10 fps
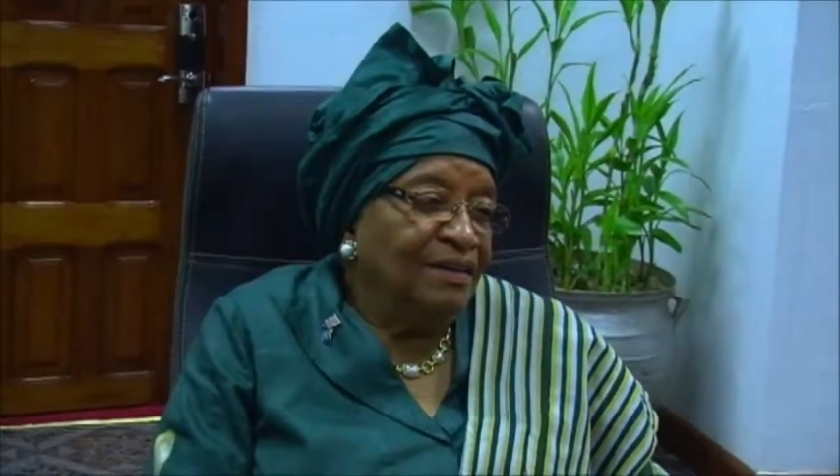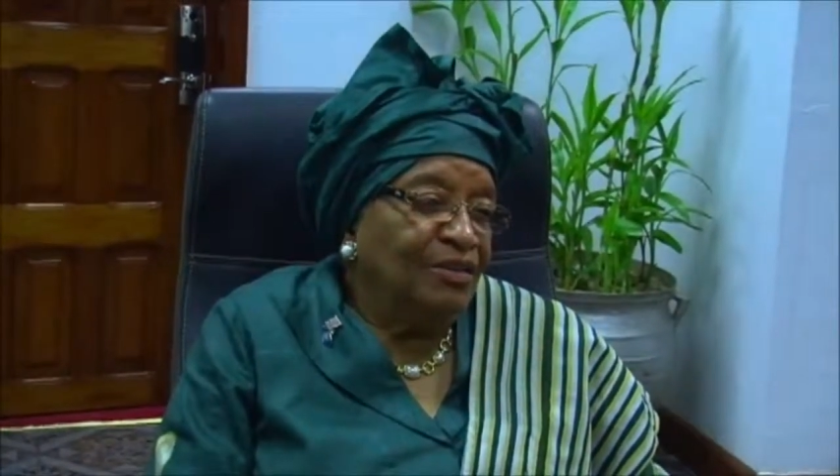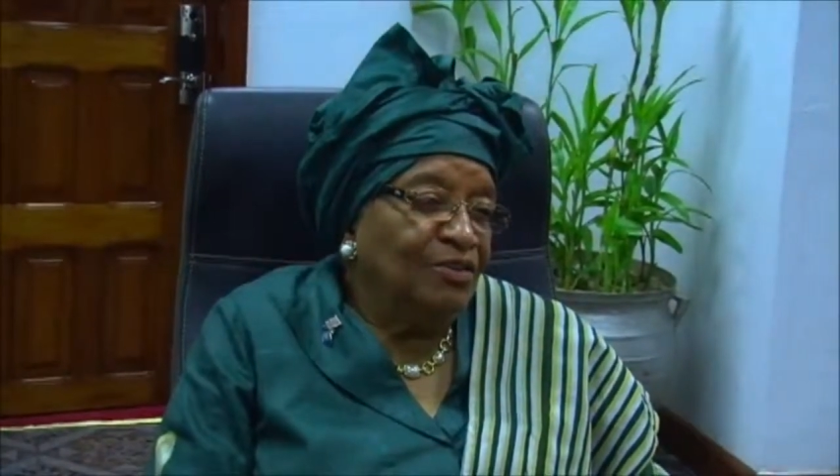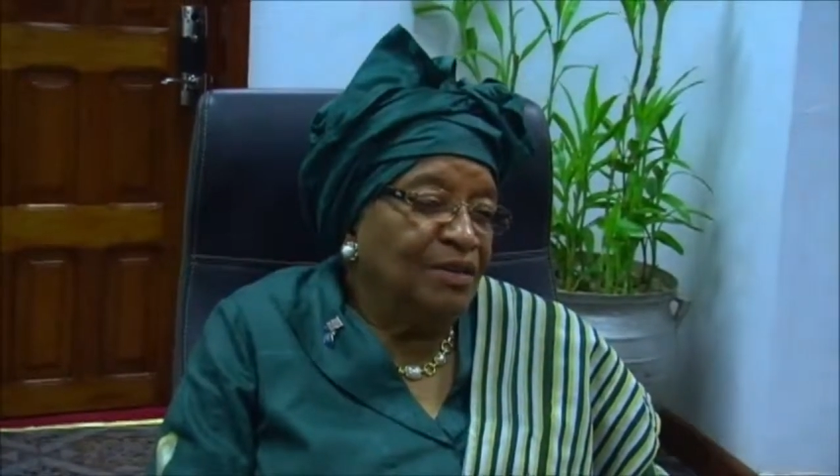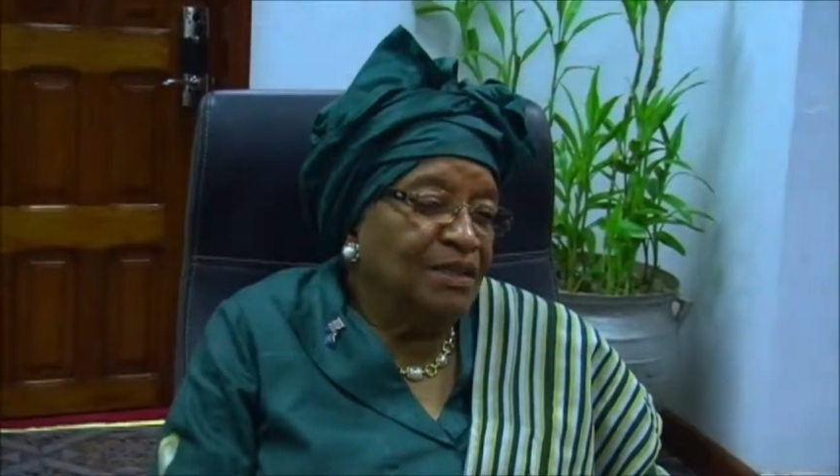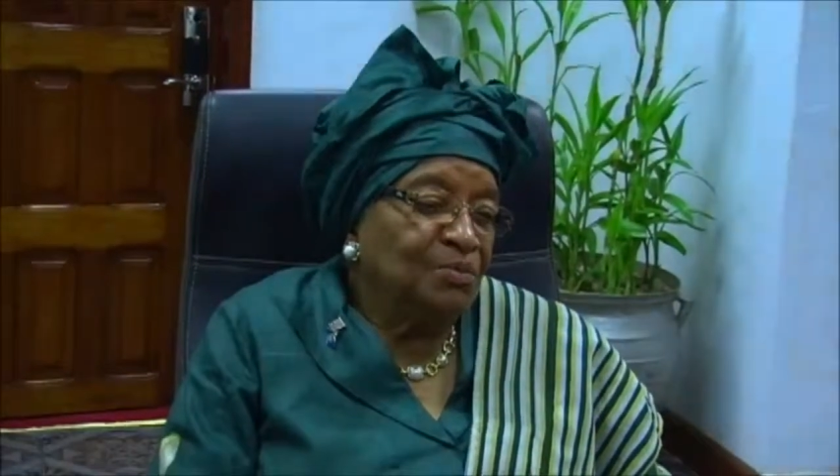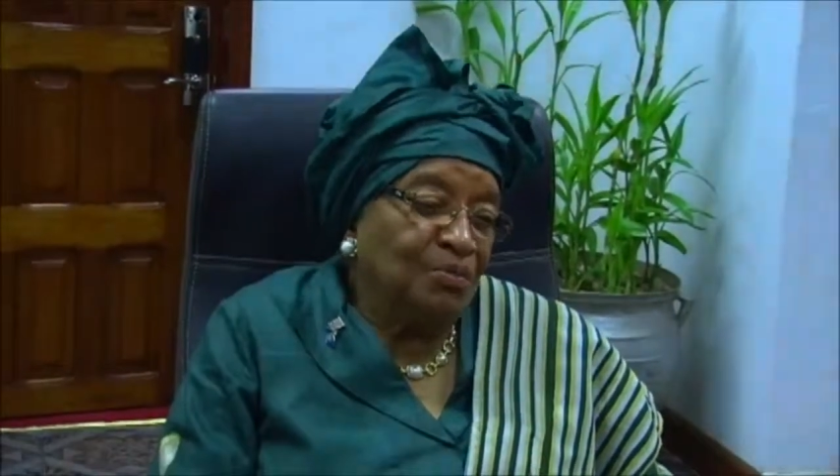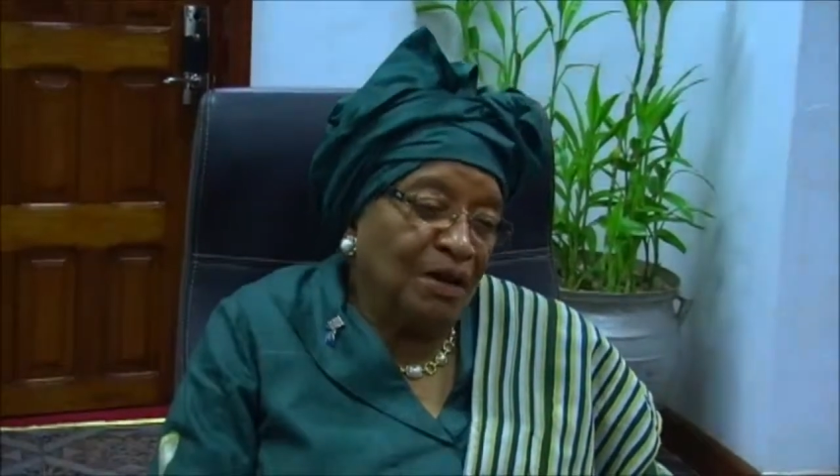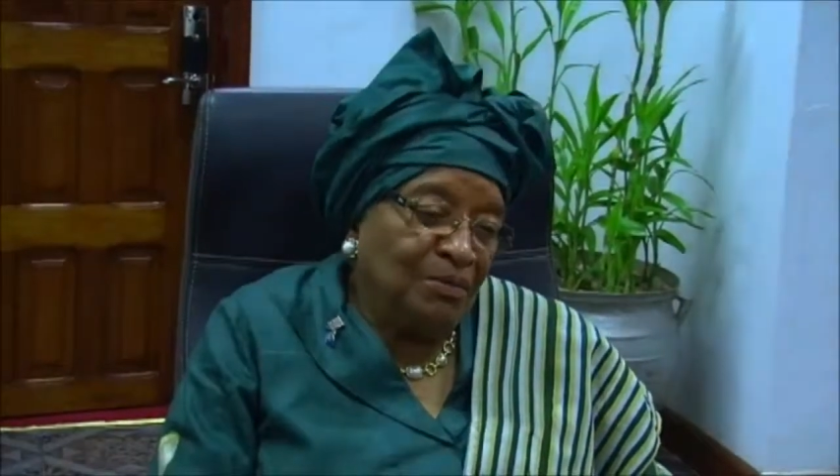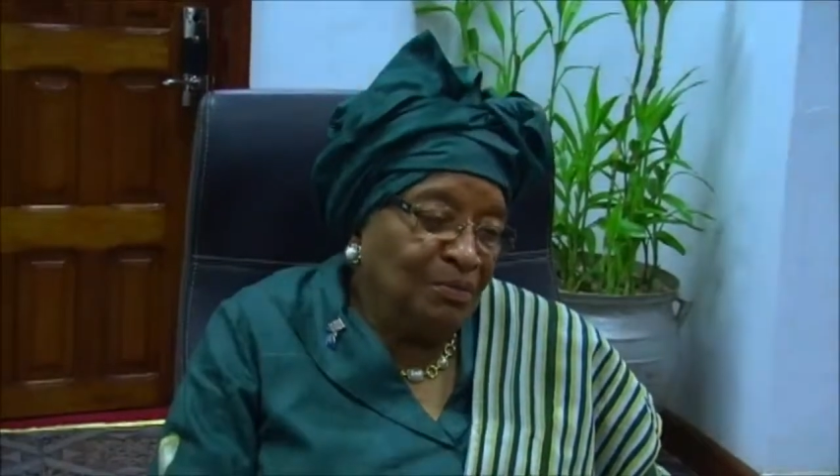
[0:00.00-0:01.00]
you know, as
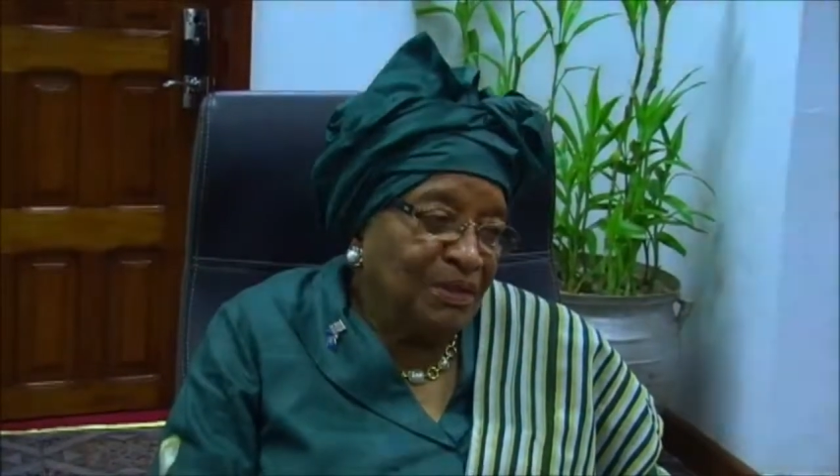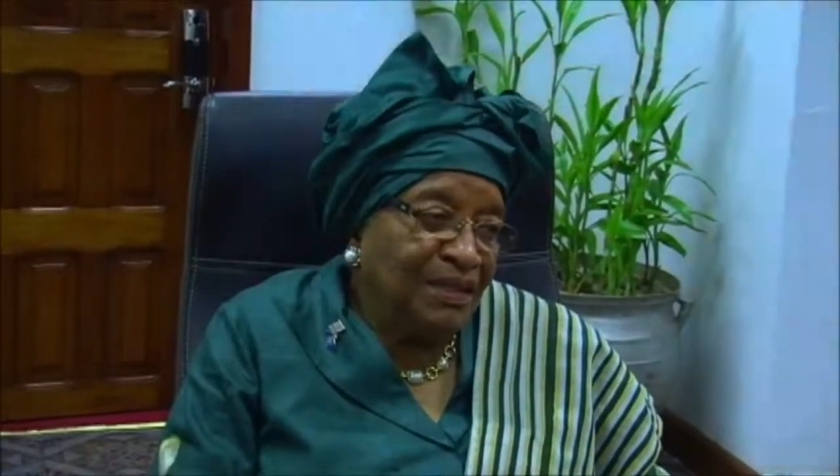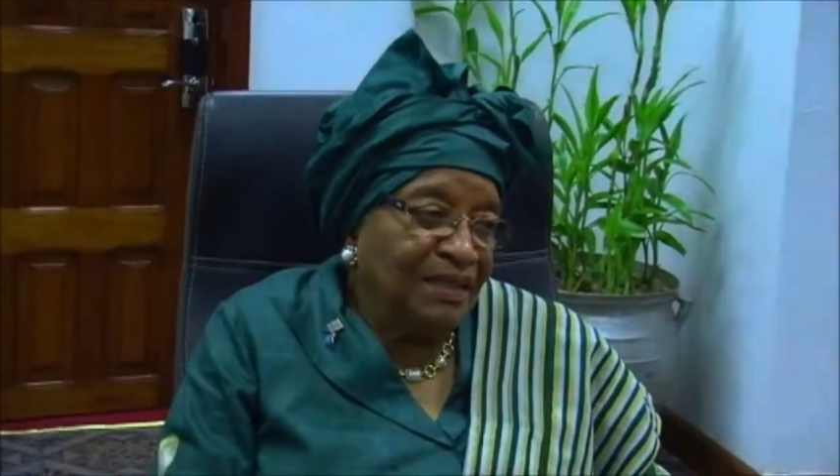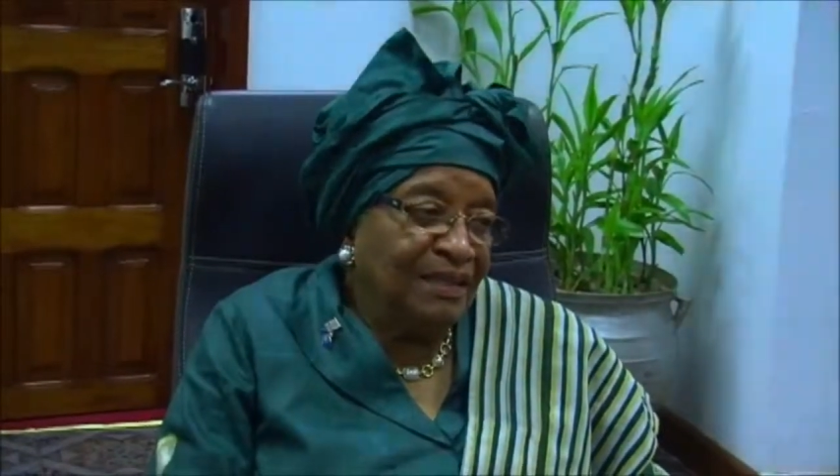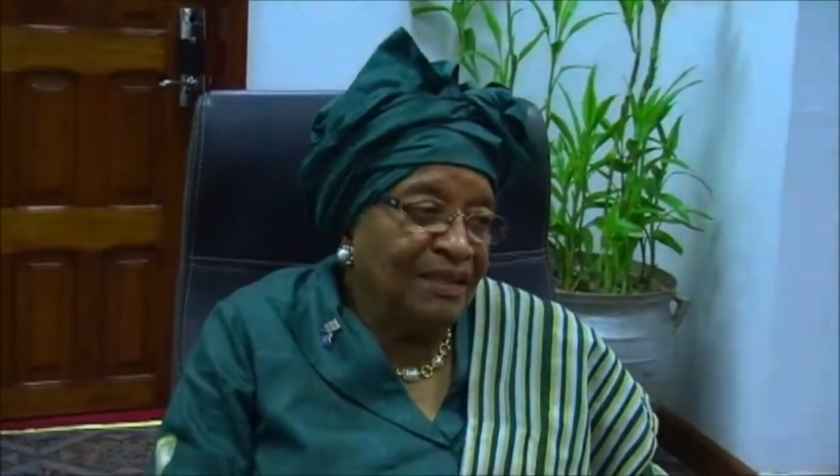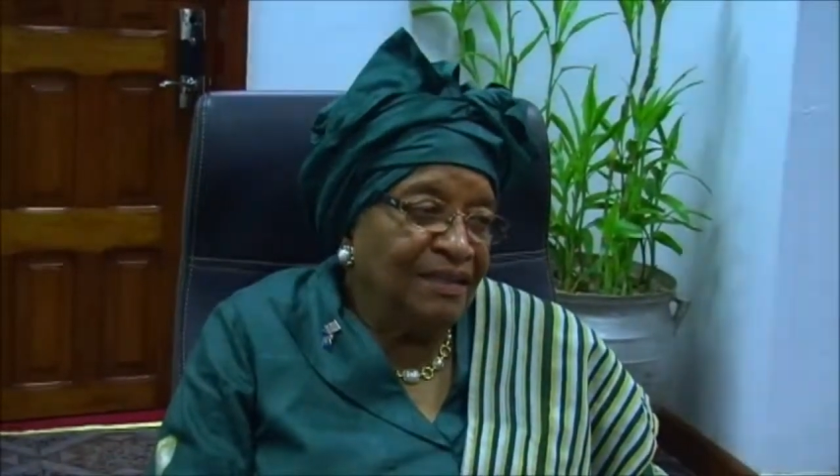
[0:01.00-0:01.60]
probably